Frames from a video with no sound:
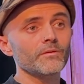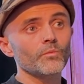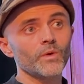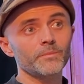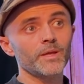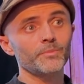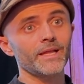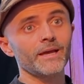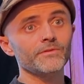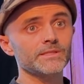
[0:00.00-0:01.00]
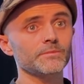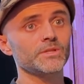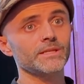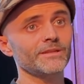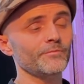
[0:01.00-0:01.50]
when people have a
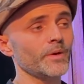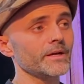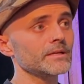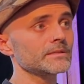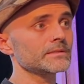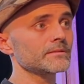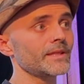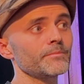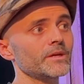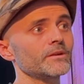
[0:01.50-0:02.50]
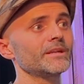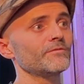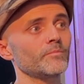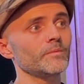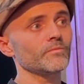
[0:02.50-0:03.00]
subjective bias, they might not
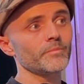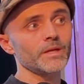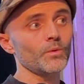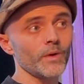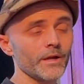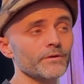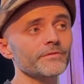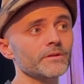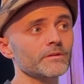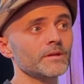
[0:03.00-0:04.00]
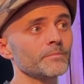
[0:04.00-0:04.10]
even be aware of it,